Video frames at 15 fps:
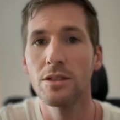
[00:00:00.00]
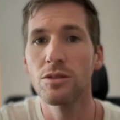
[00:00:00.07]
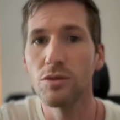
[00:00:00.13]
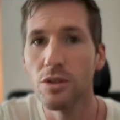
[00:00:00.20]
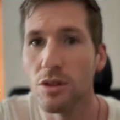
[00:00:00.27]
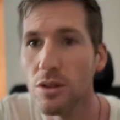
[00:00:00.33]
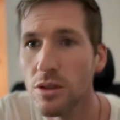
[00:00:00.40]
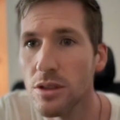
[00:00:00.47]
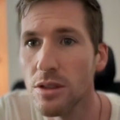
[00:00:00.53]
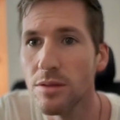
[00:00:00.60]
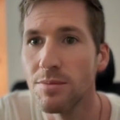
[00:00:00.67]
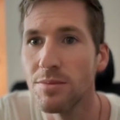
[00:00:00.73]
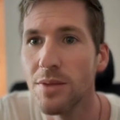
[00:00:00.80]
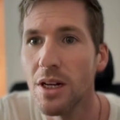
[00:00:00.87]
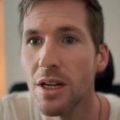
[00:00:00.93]
It's recording.
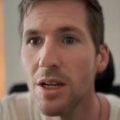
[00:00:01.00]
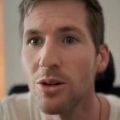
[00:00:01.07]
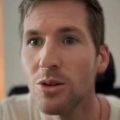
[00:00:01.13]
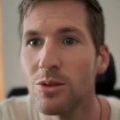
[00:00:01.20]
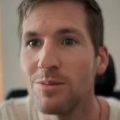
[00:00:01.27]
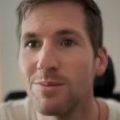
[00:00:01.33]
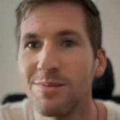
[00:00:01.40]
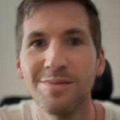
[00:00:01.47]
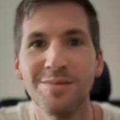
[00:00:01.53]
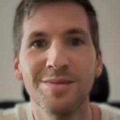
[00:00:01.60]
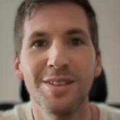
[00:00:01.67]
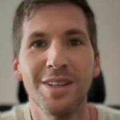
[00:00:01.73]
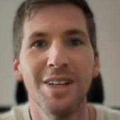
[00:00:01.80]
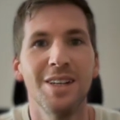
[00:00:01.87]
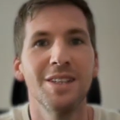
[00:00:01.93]
Hello.
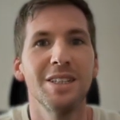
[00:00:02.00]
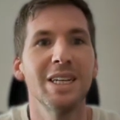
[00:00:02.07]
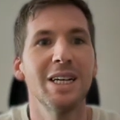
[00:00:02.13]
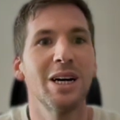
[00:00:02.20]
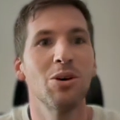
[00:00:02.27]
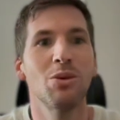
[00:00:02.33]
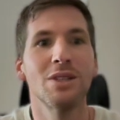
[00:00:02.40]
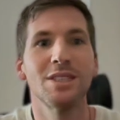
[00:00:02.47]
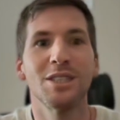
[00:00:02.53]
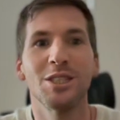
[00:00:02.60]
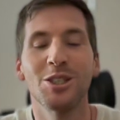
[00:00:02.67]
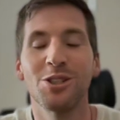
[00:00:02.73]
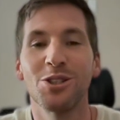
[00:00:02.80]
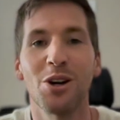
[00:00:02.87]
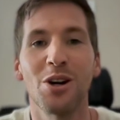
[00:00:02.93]
Yeah, I wanted to
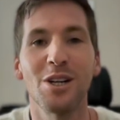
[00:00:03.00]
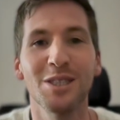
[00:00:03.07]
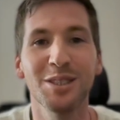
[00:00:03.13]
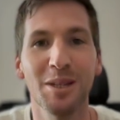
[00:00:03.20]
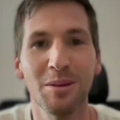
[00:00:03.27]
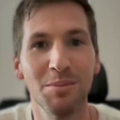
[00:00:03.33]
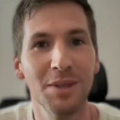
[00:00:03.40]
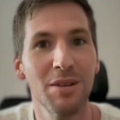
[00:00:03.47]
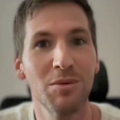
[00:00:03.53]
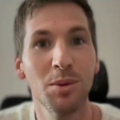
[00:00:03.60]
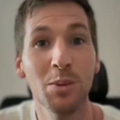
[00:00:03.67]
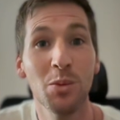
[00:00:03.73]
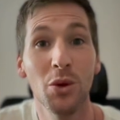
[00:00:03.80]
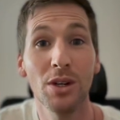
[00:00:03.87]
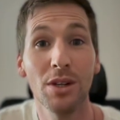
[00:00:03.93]
share something I've
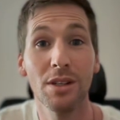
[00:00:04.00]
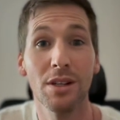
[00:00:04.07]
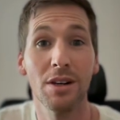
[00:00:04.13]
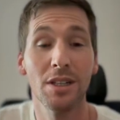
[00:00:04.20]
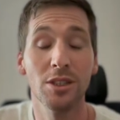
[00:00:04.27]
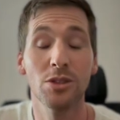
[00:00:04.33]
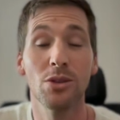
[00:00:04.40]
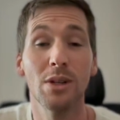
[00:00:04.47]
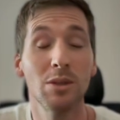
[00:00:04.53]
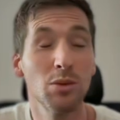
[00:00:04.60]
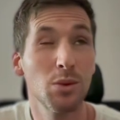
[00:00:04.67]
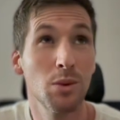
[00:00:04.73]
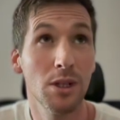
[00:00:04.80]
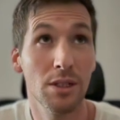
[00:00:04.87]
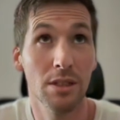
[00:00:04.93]
been working on. So I was
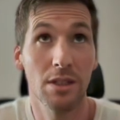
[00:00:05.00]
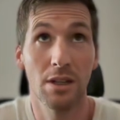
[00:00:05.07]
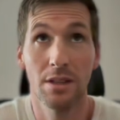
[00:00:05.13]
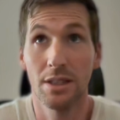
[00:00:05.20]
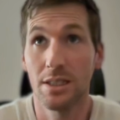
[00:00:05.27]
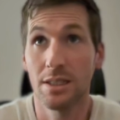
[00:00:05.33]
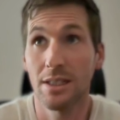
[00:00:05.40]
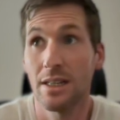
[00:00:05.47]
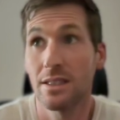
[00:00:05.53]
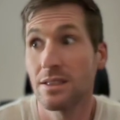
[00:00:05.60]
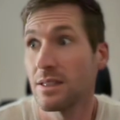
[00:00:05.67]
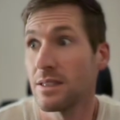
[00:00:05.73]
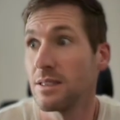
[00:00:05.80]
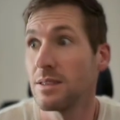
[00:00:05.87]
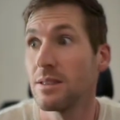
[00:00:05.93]
working on this
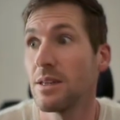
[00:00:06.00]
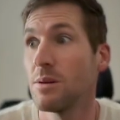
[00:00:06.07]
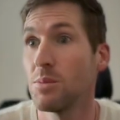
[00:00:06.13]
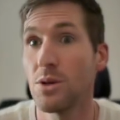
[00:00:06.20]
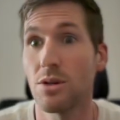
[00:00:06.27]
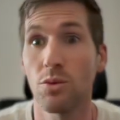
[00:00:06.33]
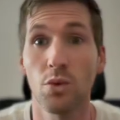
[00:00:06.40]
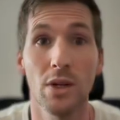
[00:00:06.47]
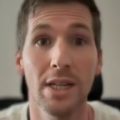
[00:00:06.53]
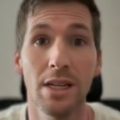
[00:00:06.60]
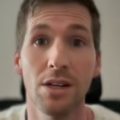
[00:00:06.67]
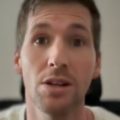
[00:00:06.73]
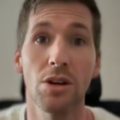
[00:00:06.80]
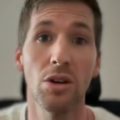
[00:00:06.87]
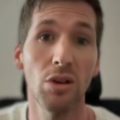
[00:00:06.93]
actually about a week
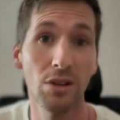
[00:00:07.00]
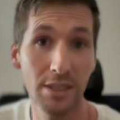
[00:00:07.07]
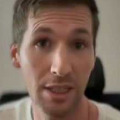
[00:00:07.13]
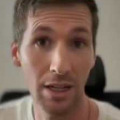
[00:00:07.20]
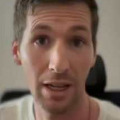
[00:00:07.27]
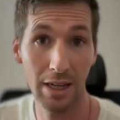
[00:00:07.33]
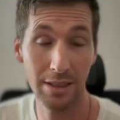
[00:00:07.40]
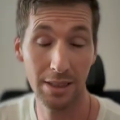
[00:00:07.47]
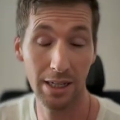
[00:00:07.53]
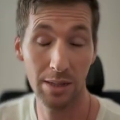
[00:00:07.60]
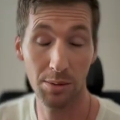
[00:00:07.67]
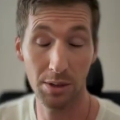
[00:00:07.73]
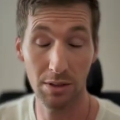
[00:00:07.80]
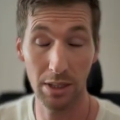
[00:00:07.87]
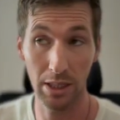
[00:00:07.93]
ago was the last time
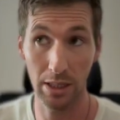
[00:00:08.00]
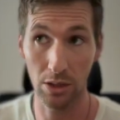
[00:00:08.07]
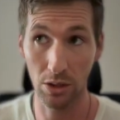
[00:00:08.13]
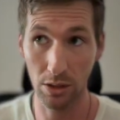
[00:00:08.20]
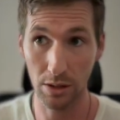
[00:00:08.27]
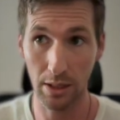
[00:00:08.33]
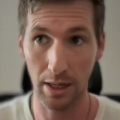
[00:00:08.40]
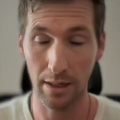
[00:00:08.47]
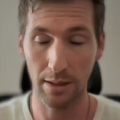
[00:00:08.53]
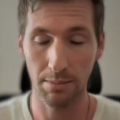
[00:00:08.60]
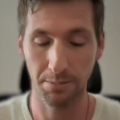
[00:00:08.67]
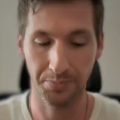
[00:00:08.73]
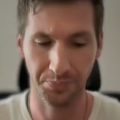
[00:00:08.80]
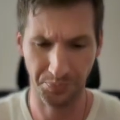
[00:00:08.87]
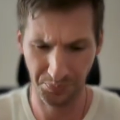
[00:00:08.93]
I really looked at it.
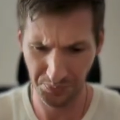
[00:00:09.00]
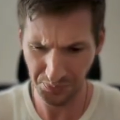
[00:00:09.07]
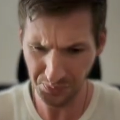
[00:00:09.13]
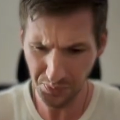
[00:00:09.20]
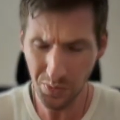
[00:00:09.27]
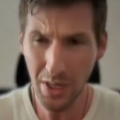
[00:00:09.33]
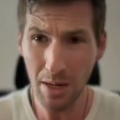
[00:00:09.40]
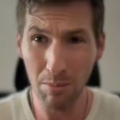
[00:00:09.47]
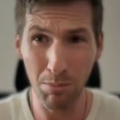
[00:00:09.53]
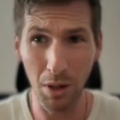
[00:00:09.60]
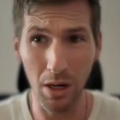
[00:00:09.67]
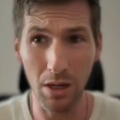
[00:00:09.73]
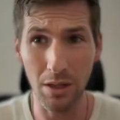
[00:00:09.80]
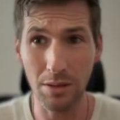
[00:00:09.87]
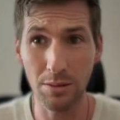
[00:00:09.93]

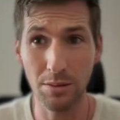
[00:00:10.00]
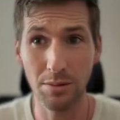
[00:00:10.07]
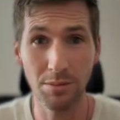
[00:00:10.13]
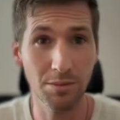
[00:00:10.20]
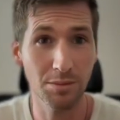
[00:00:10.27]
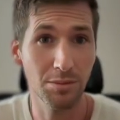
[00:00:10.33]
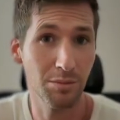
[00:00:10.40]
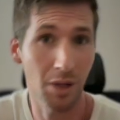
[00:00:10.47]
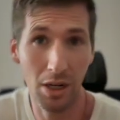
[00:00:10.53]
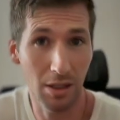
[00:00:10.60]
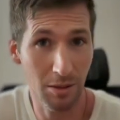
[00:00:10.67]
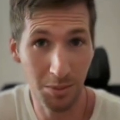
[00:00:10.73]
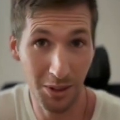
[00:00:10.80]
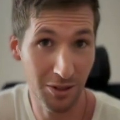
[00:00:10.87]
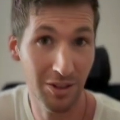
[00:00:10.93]
Bar
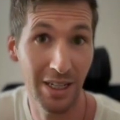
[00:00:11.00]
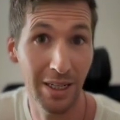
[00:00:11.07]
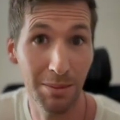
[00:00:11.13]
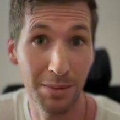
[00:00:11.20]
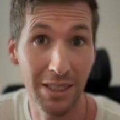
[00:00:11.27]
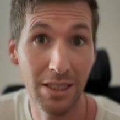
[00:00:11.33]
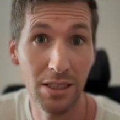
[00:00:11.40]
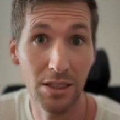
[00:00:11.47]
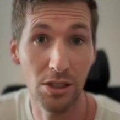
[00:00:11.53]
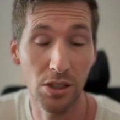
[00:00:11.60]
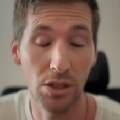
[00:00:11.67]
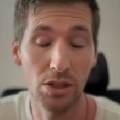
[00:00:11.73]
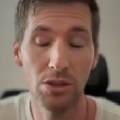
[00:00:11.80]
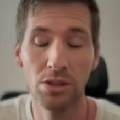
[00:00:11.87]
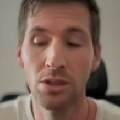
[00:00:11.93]
about 10 minutes
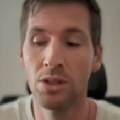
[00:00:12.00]
ago.